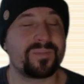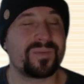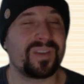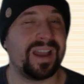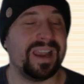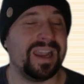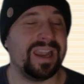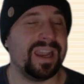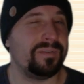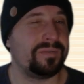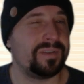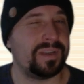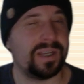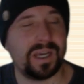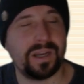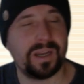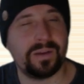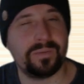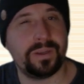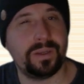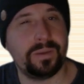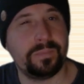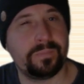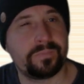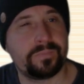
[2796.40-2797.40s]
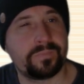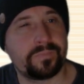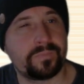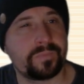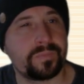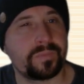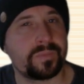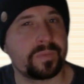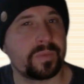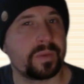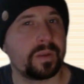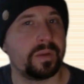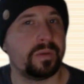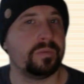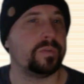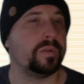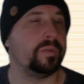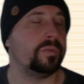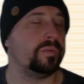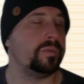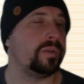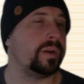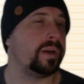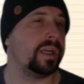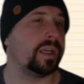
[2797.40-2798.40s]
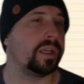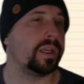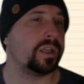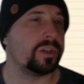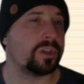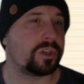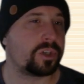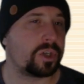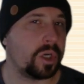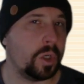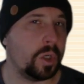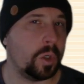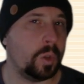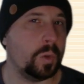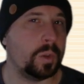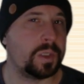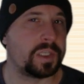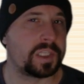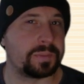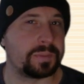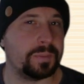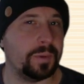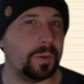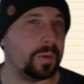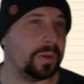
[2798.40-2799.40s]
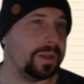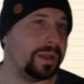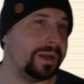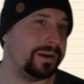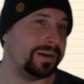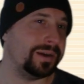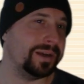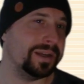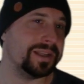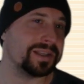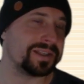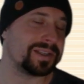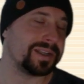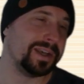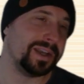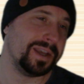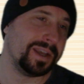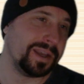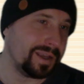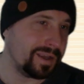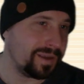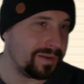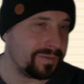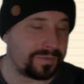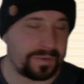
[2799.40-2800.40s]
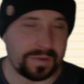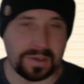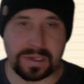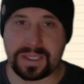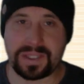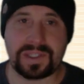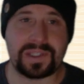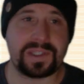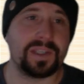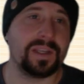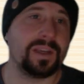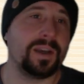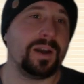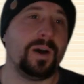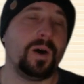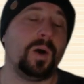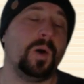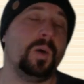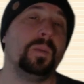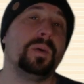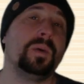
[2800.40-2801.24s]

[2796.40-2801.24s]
love data view for very controlled small areas. For listing a whole